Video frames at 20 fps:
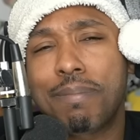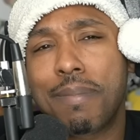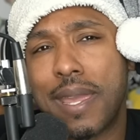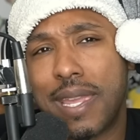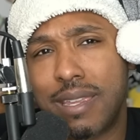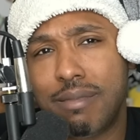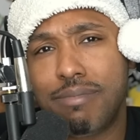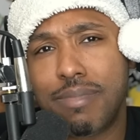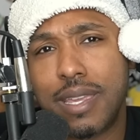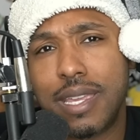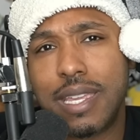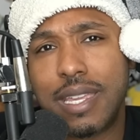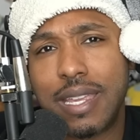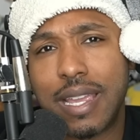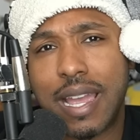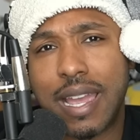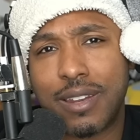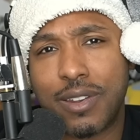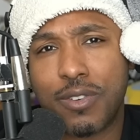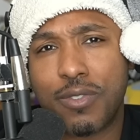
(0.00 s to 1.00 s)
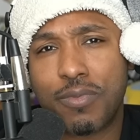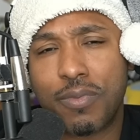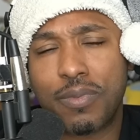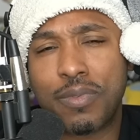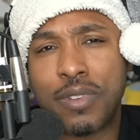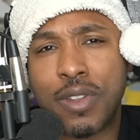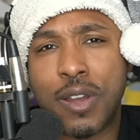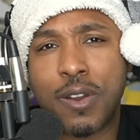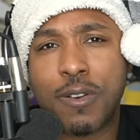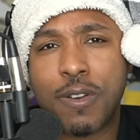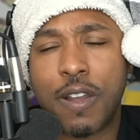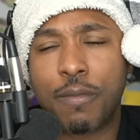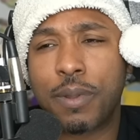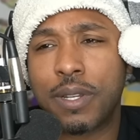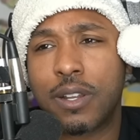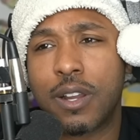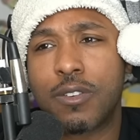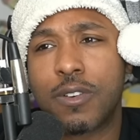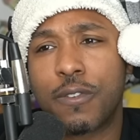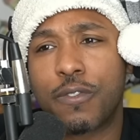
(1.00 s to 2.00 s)
Maybe. I don't know. I've
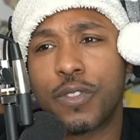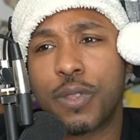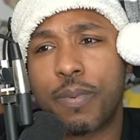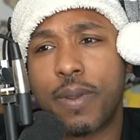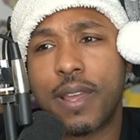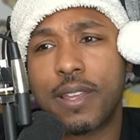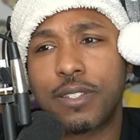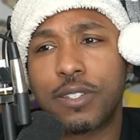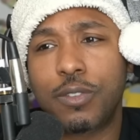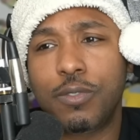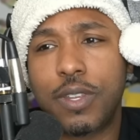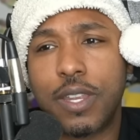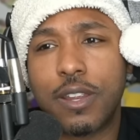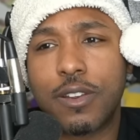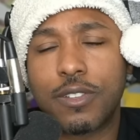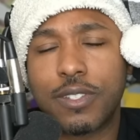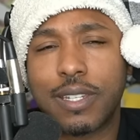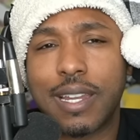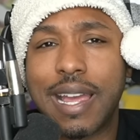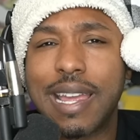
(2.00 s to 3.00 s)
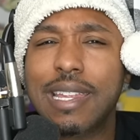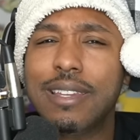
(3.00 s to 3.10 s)
been going for the past 2 years and I